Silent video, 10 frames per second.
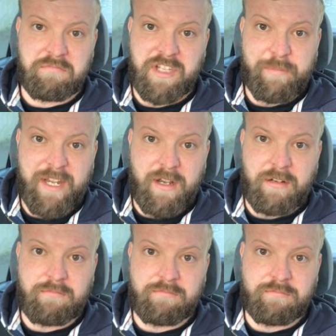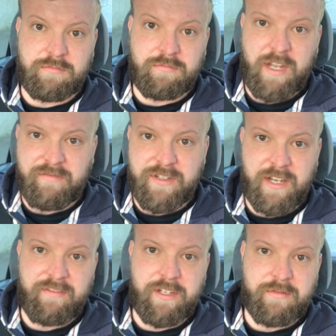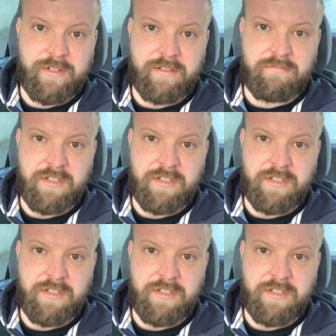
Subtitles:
CPR, health and safety courses,